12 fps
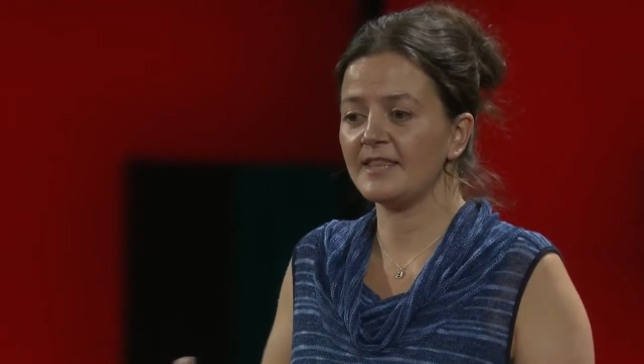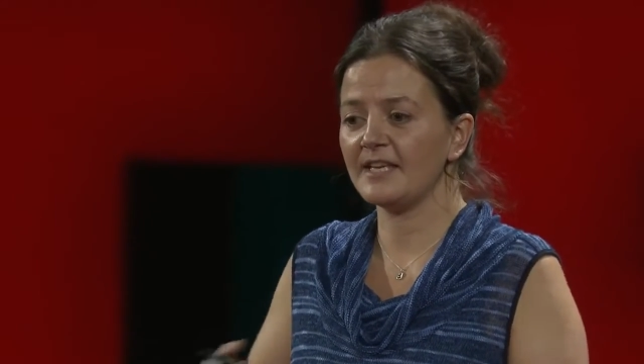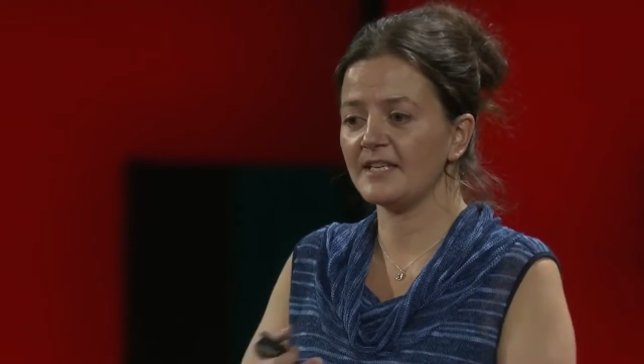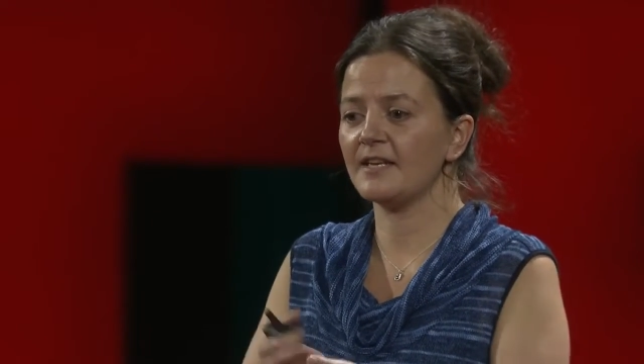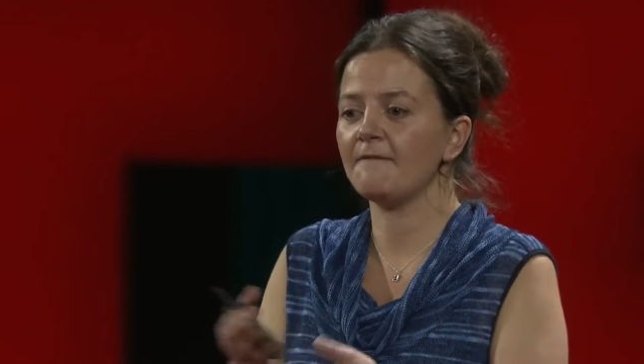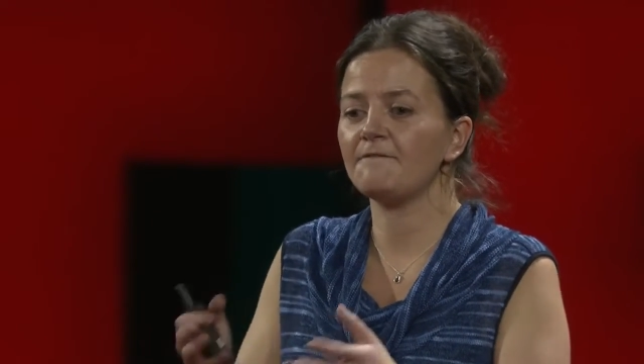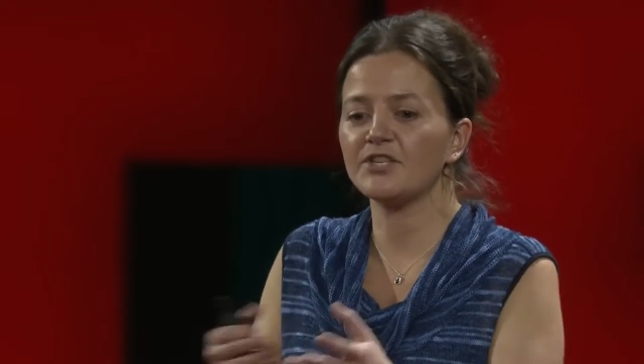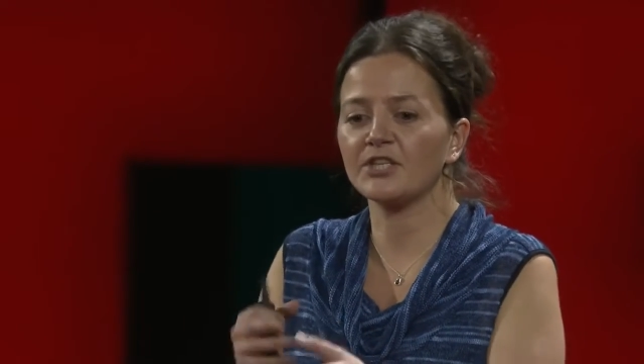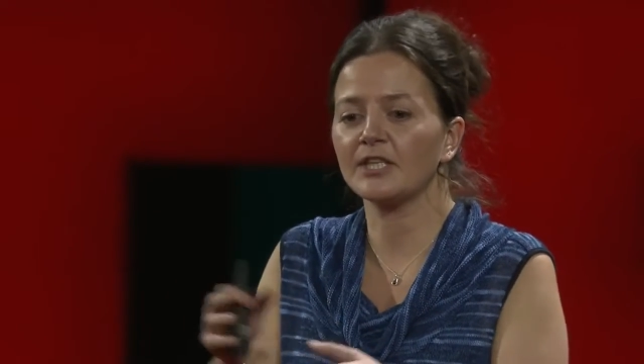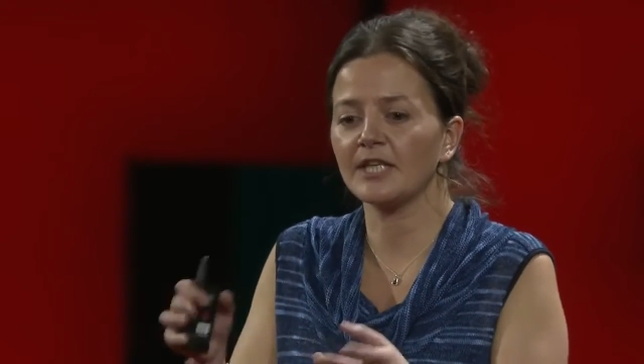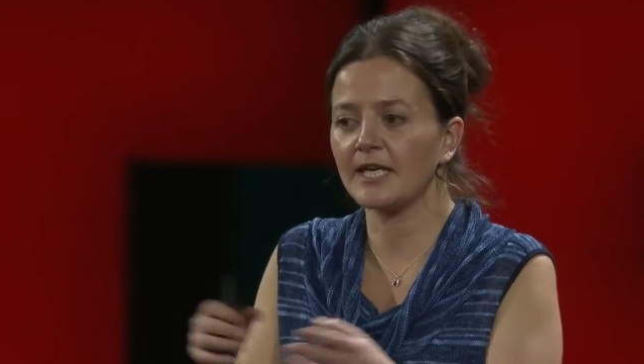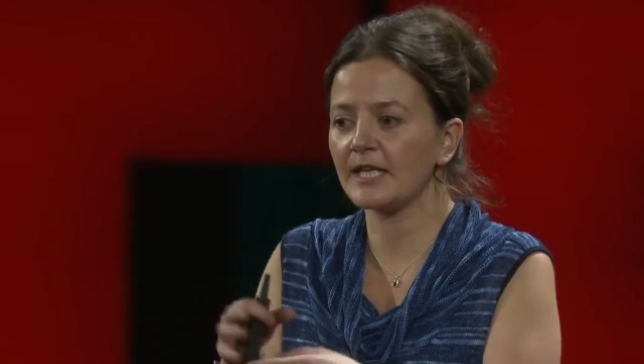they didn't
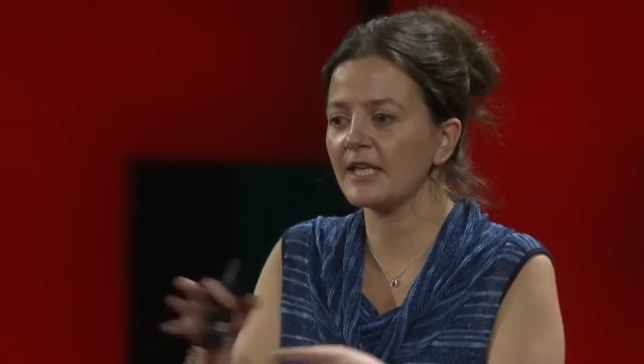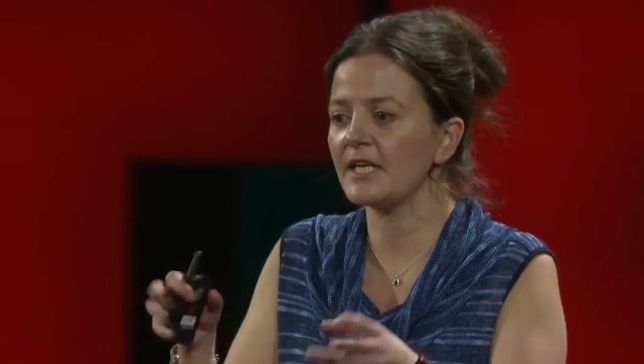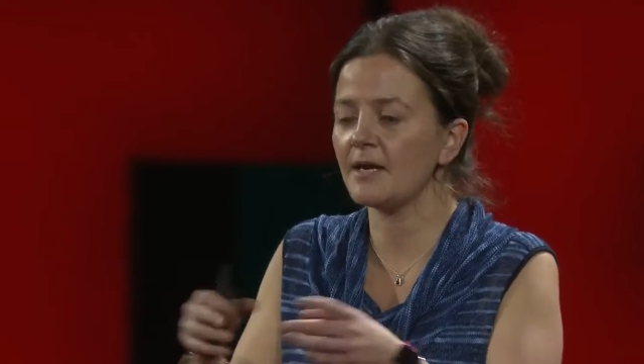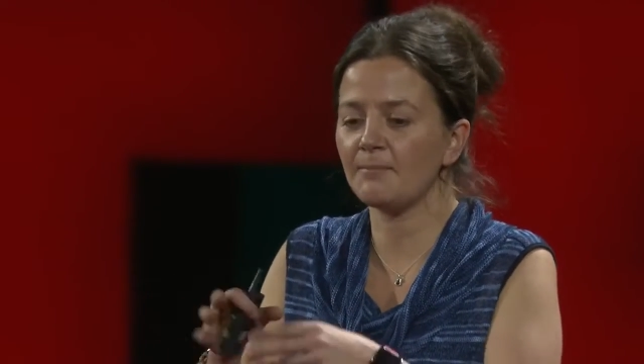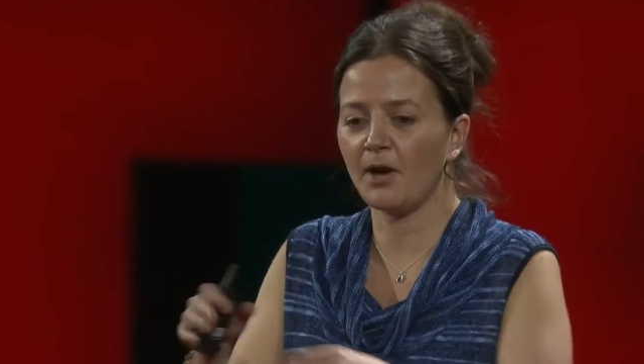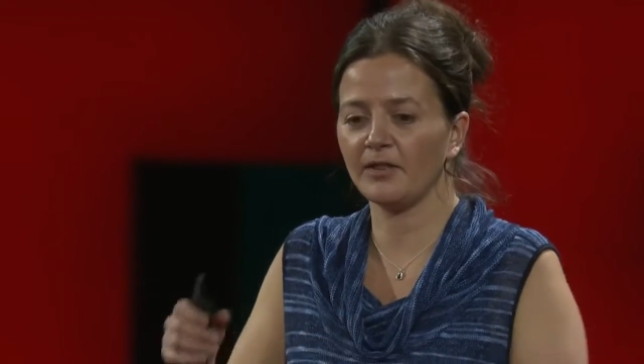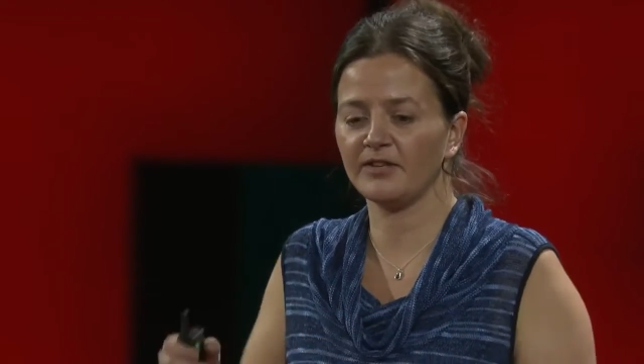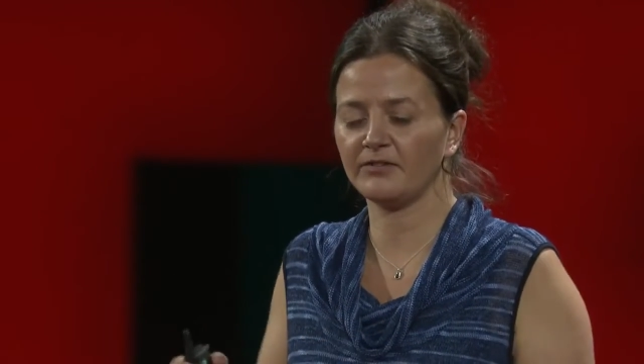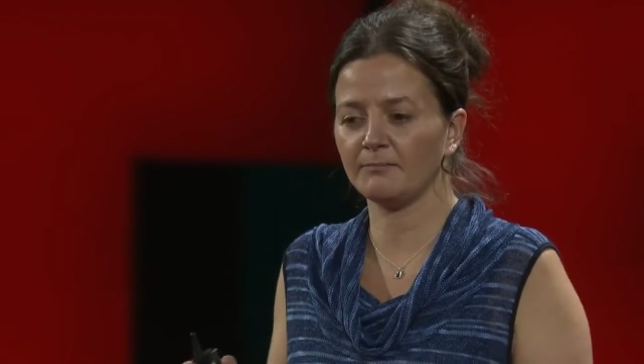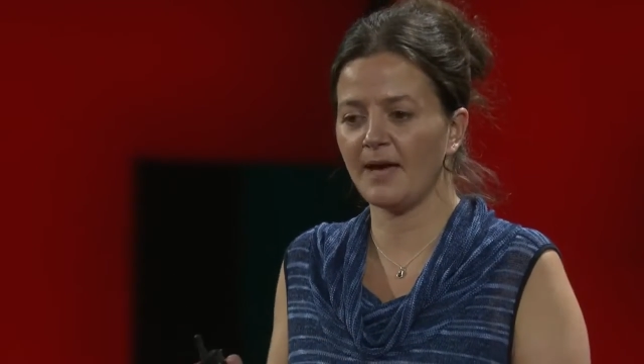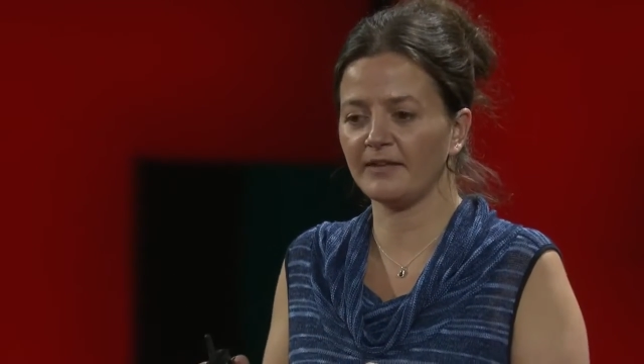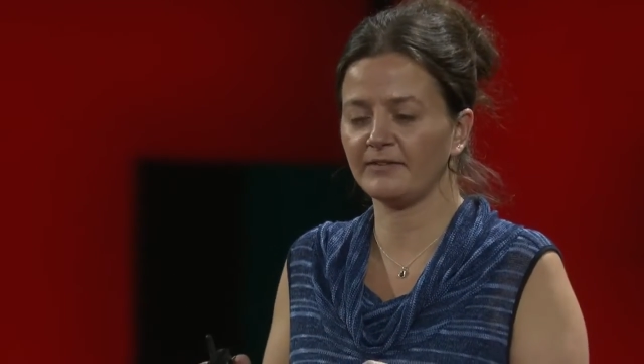efficiently clean up all
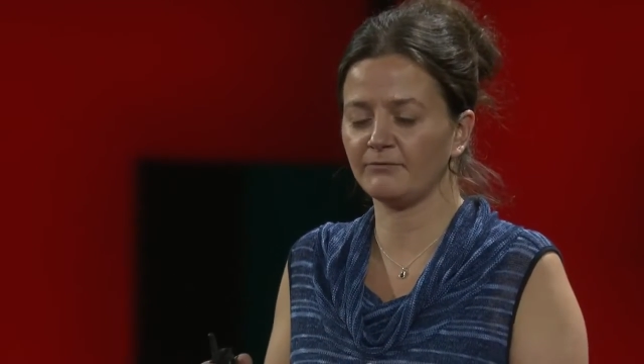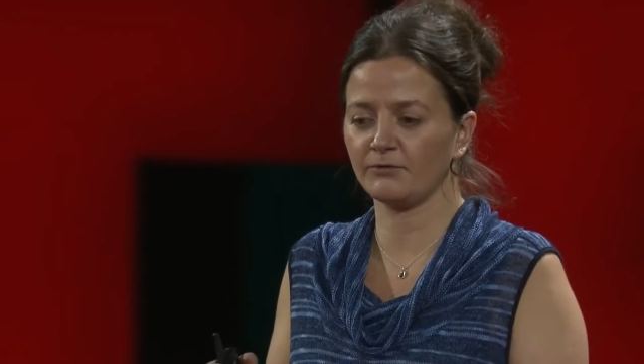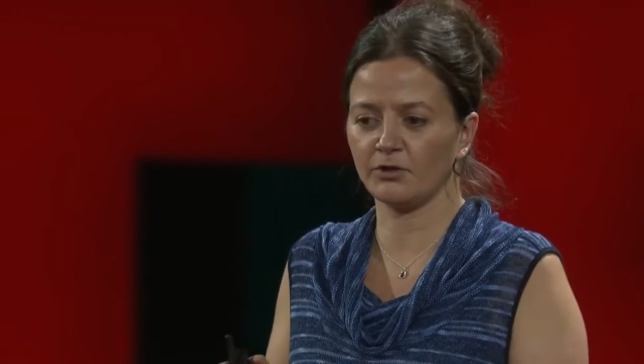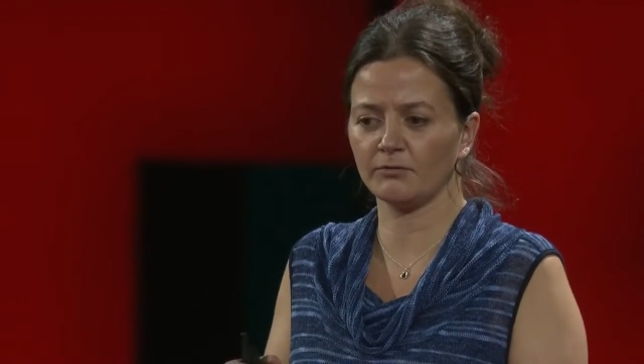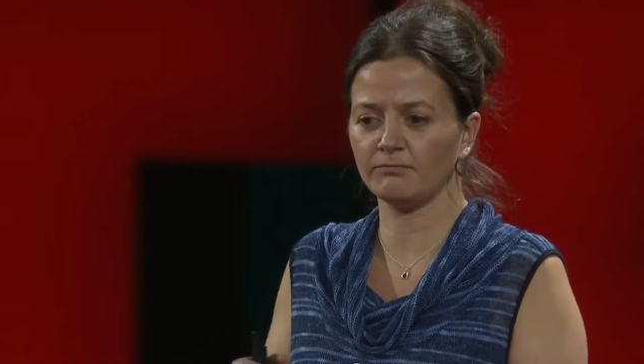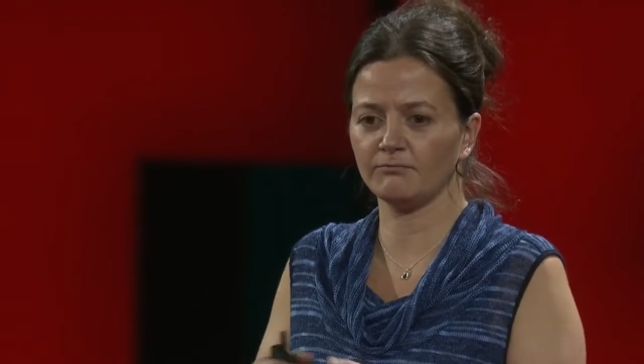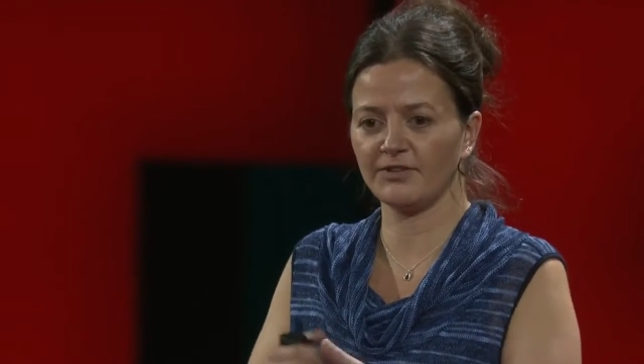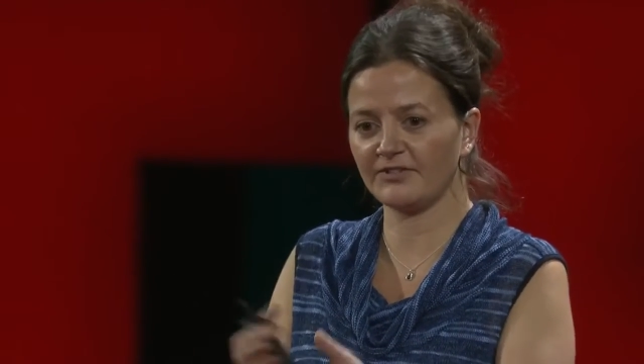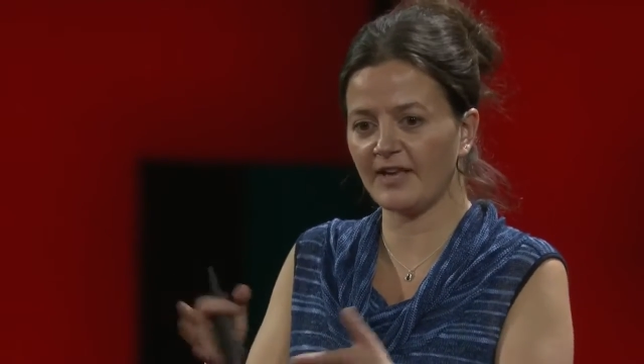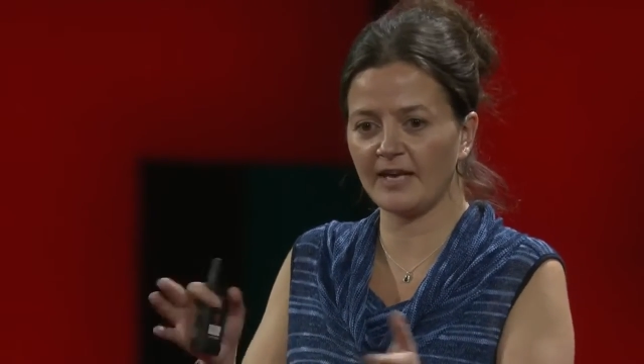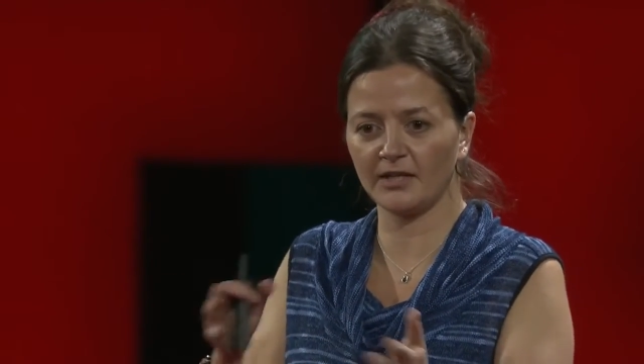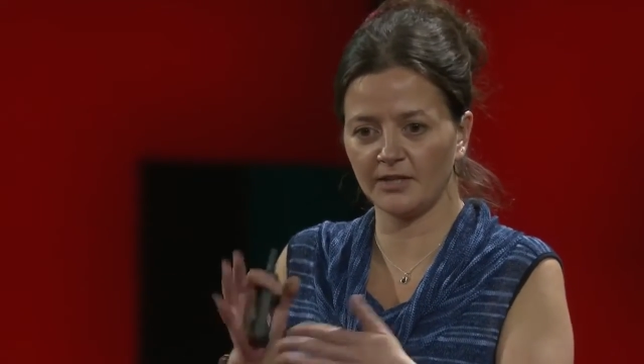this mess for
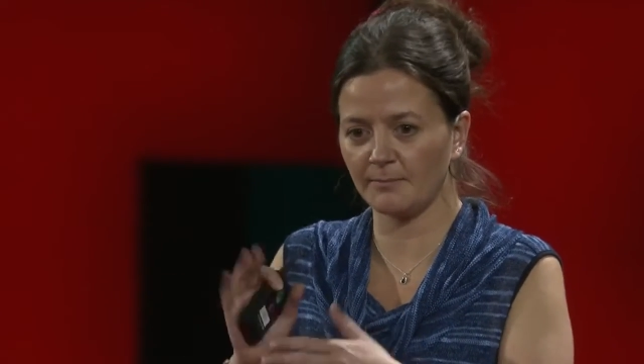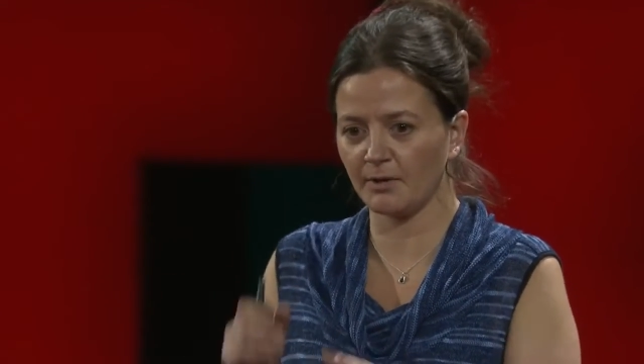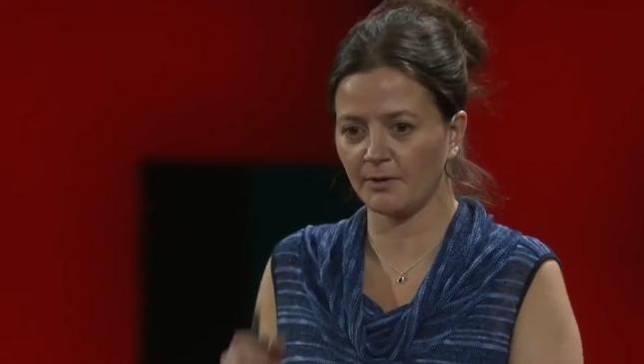recycling